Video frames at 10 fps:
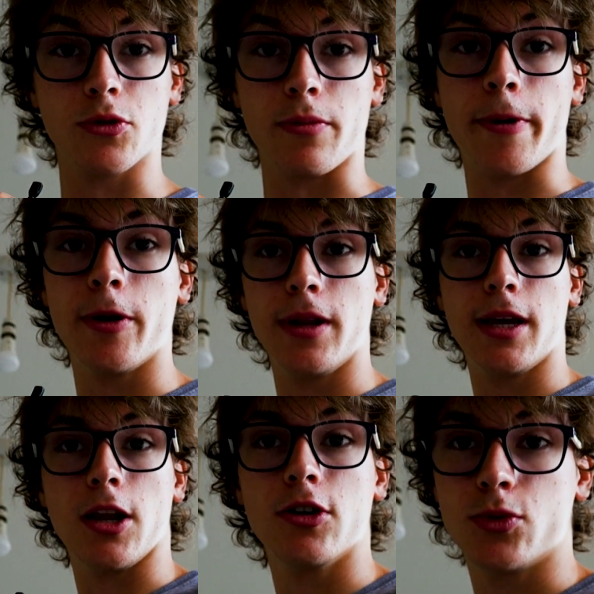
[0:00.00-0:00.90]
remotely
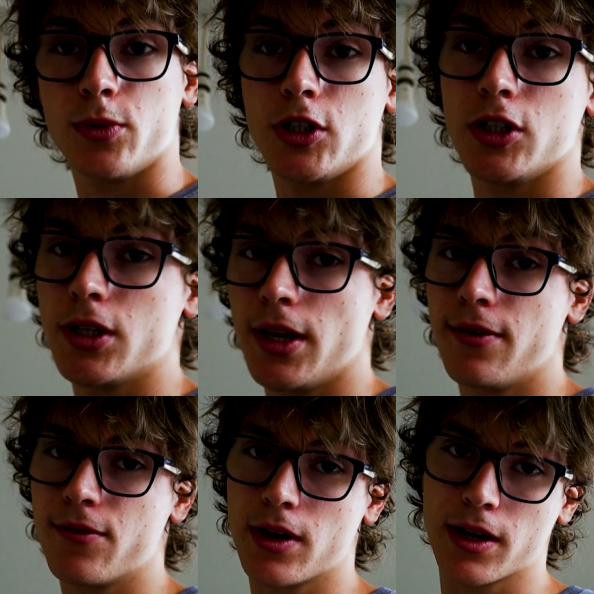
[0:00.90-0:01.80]
close, which isn't
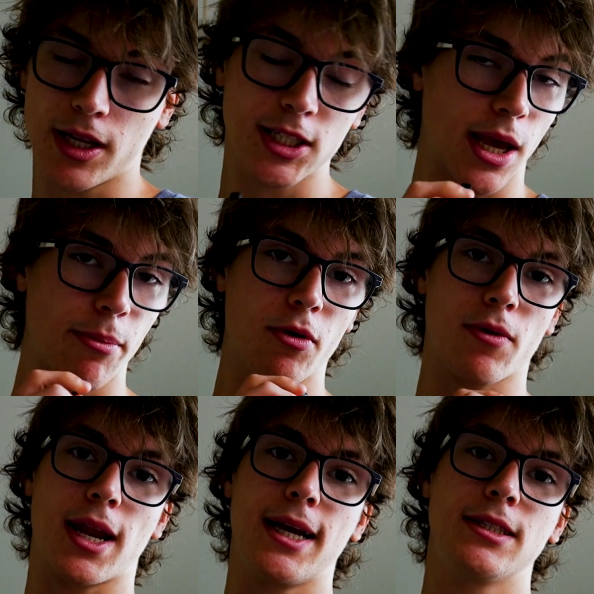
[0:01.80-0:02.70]
even
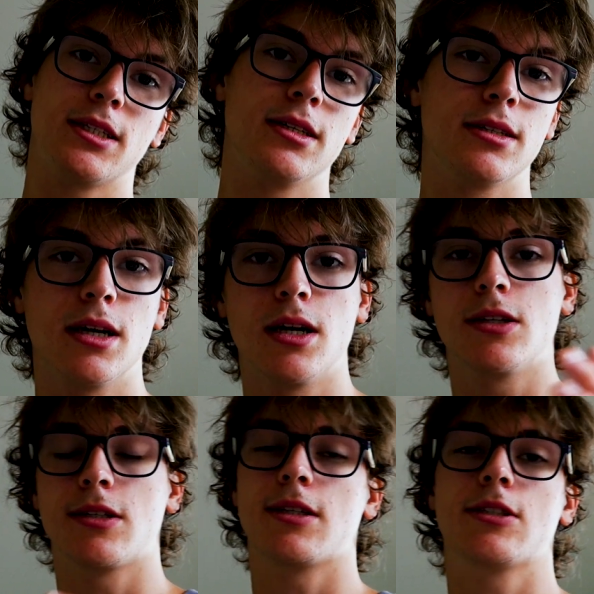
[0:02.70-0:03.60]
semi-related
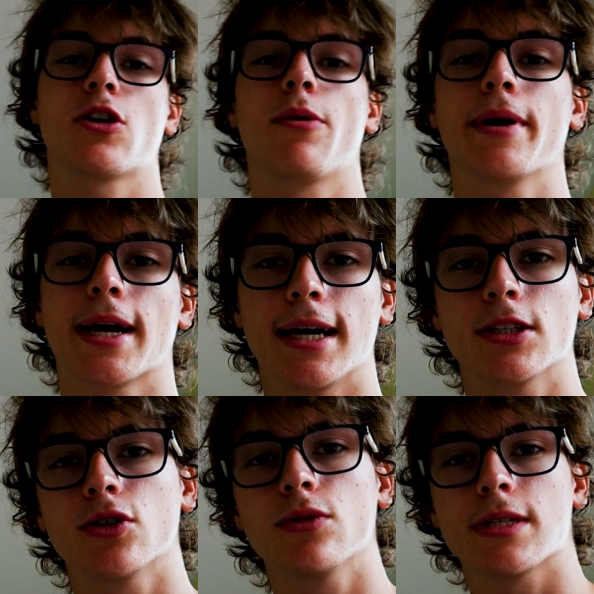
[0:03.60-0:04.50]
to this comic
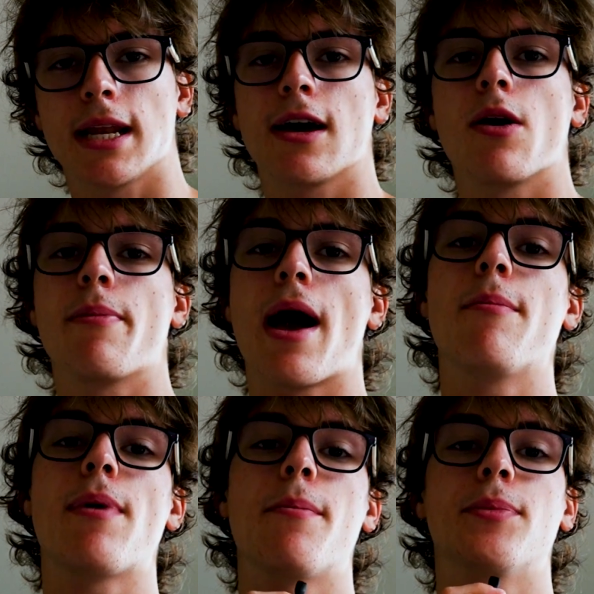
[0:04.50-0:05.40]
at all, is Lego
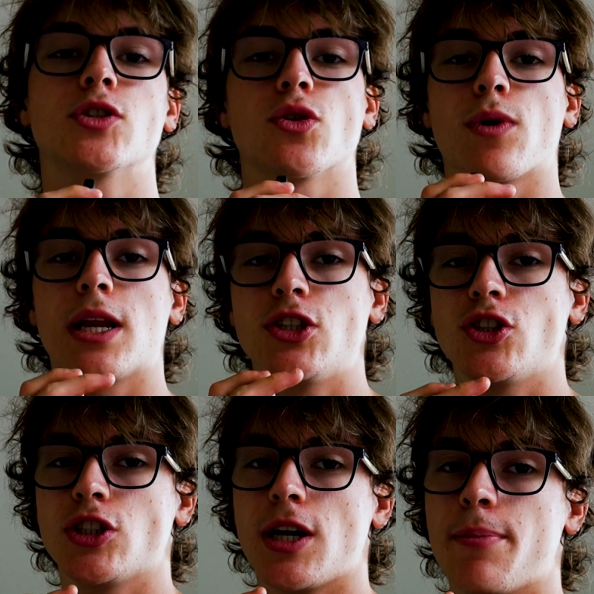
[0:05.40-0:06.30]
Batman, because the
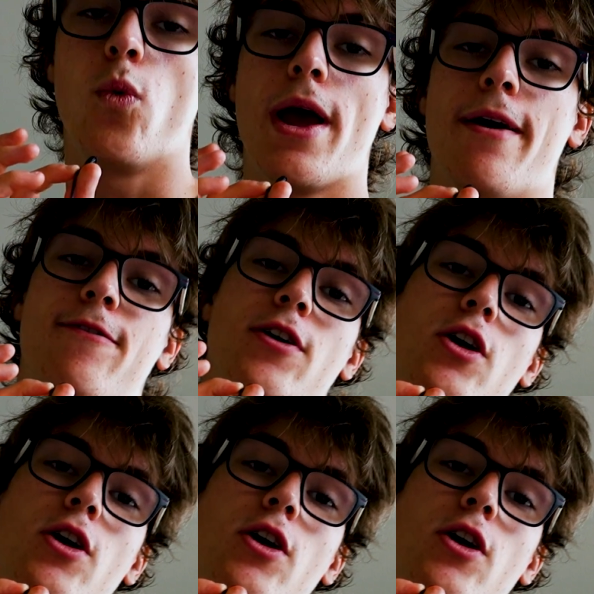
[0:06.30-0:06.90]
relationship with